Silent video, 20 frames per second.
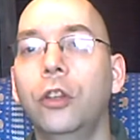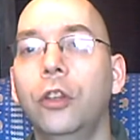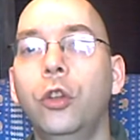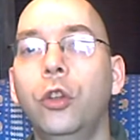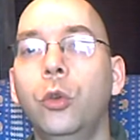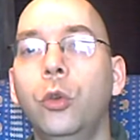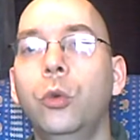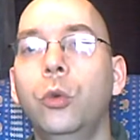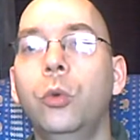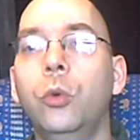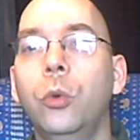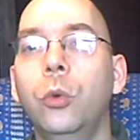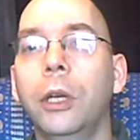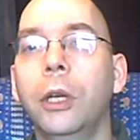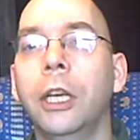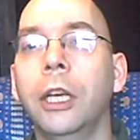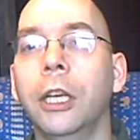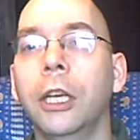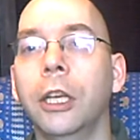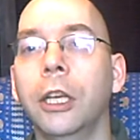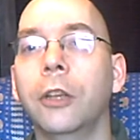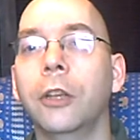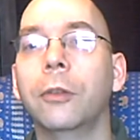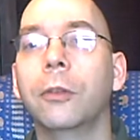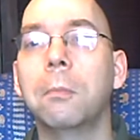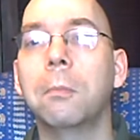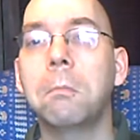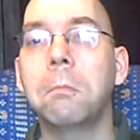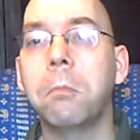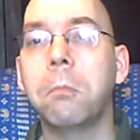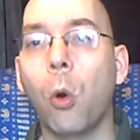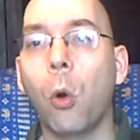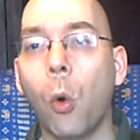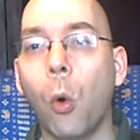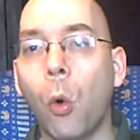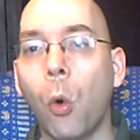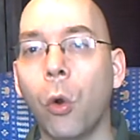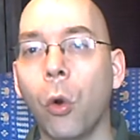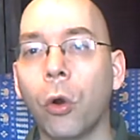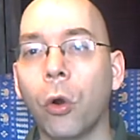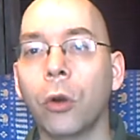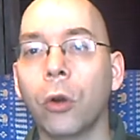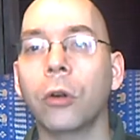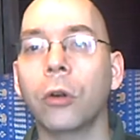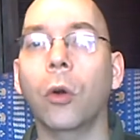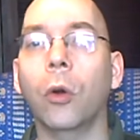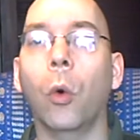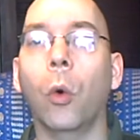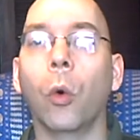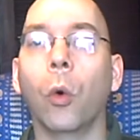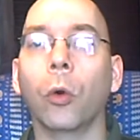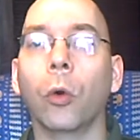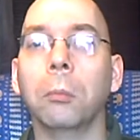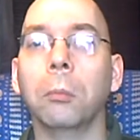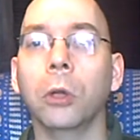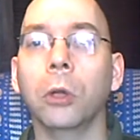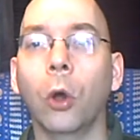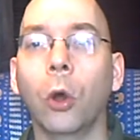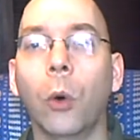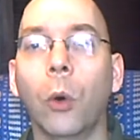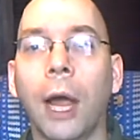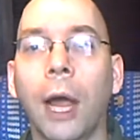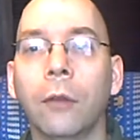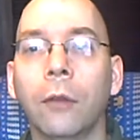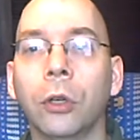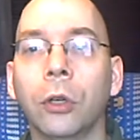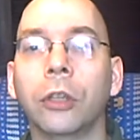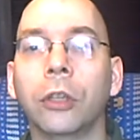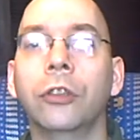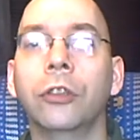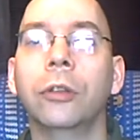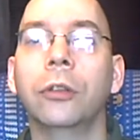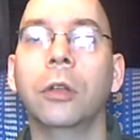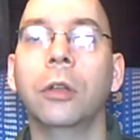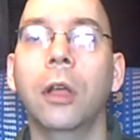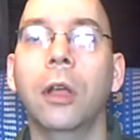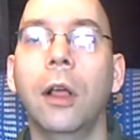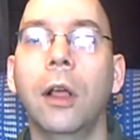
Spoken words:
2 is poor or below average,